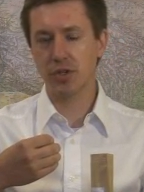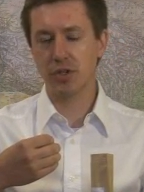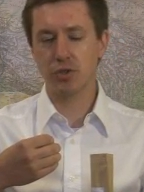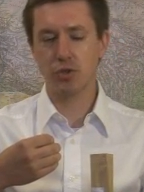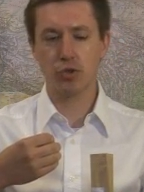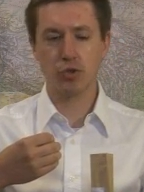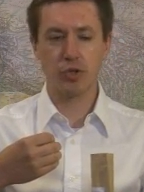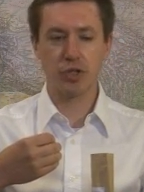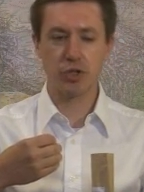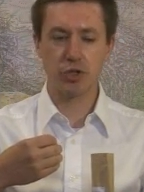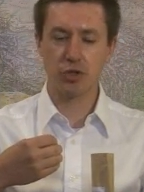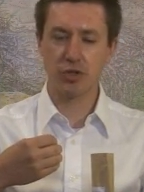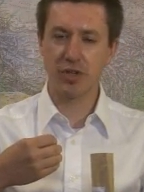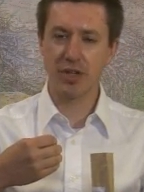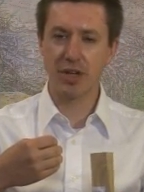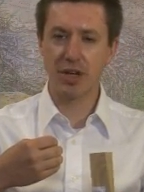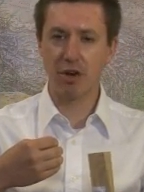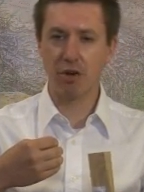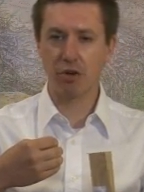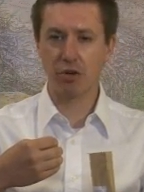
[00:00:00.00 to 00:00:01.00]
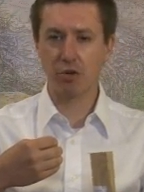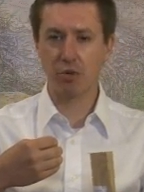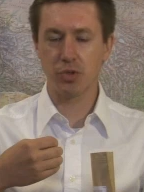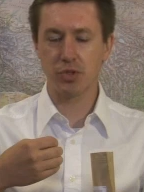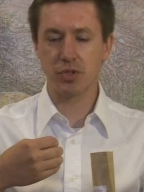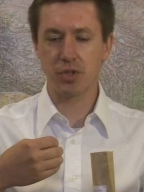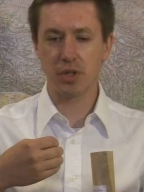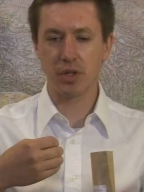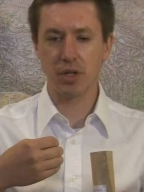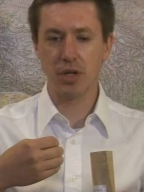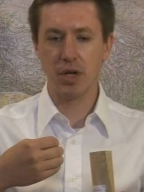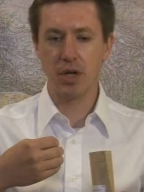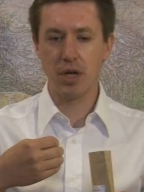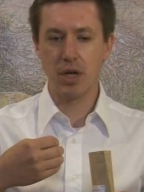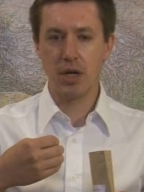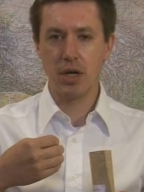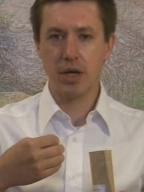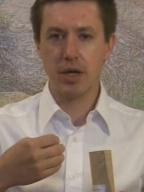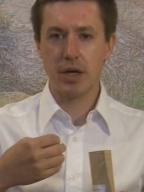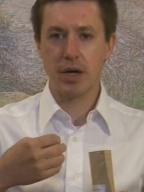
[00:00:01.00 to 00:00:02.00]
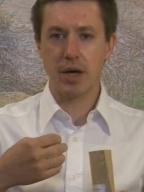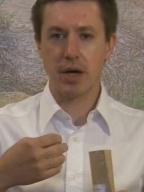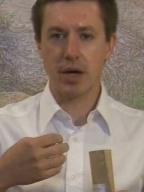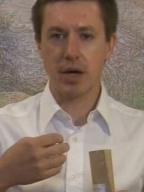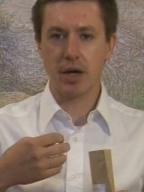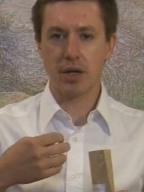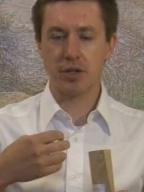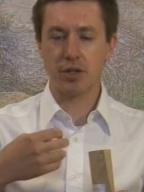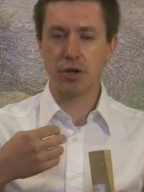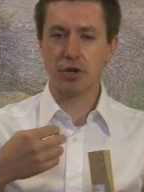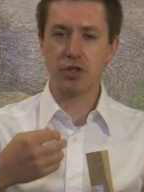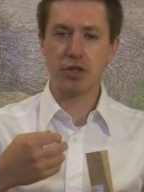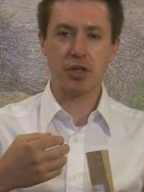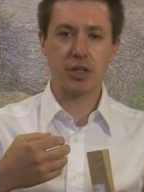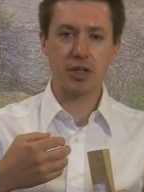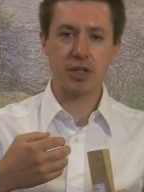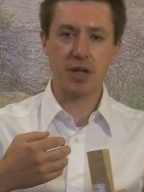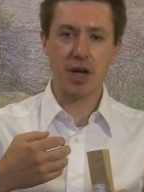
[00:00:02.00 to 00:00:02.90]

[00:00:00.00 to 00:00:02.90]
traditionally characteristic Darjeeling